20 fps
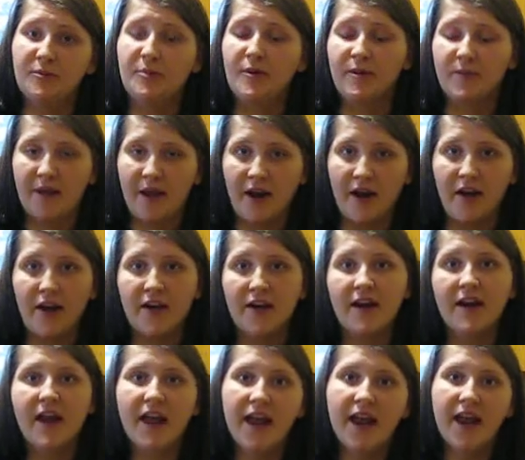prepared
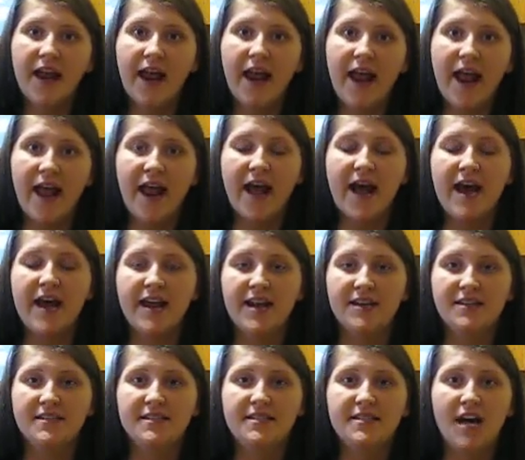
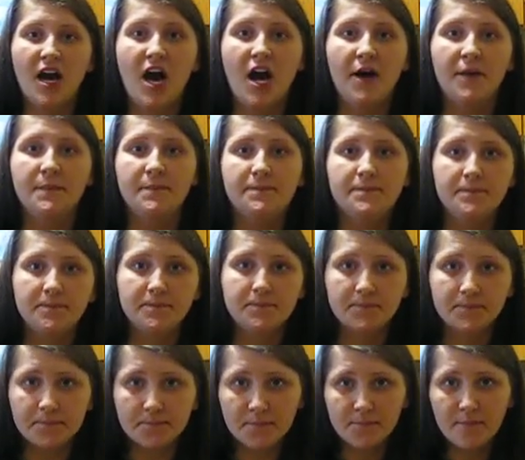and um,
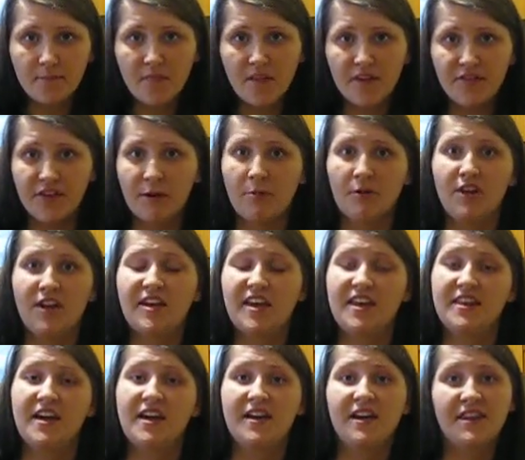they were lucky
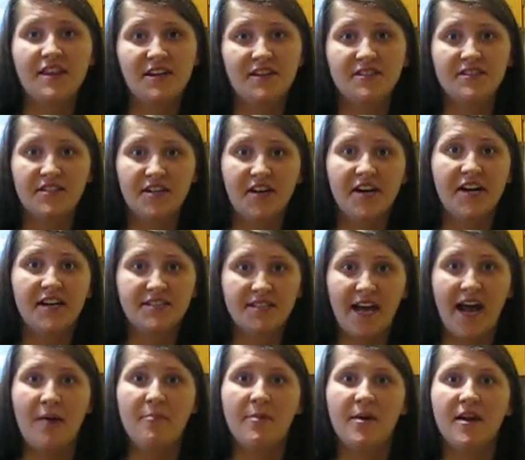that nothing serious
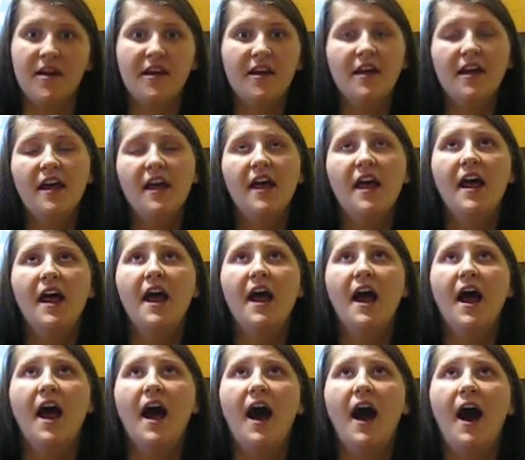happened.
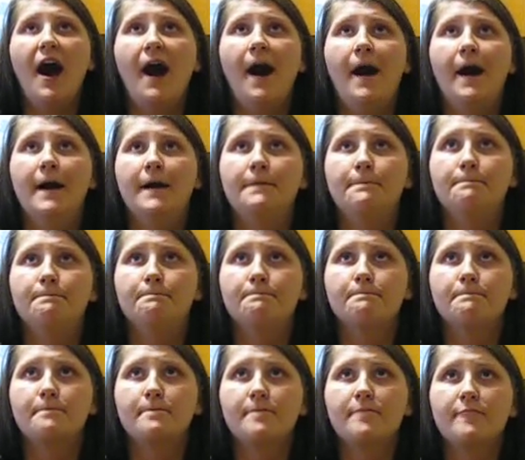Um,
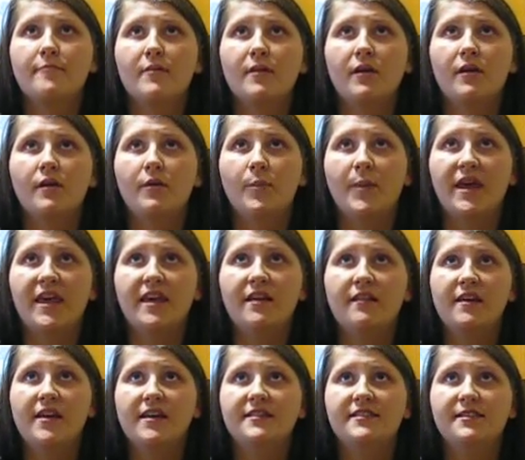
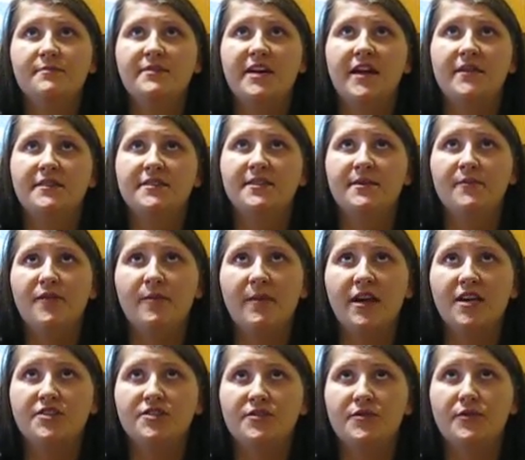WikiLeaks obtained this
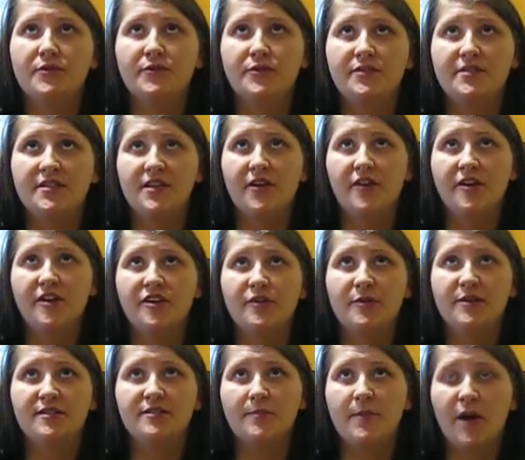information through secret
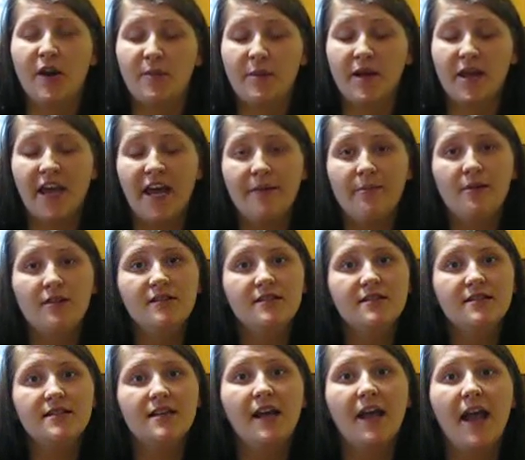U.S. Department cables
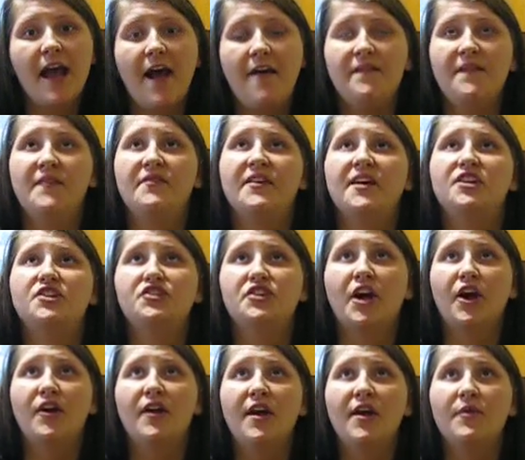and then they
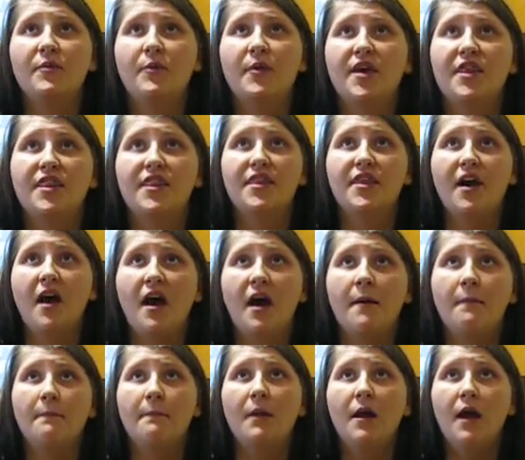shared it with
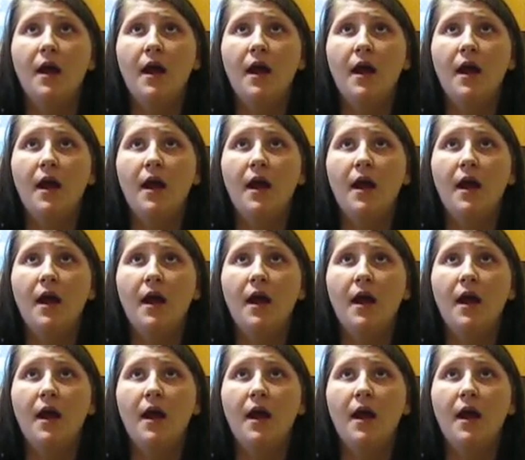um,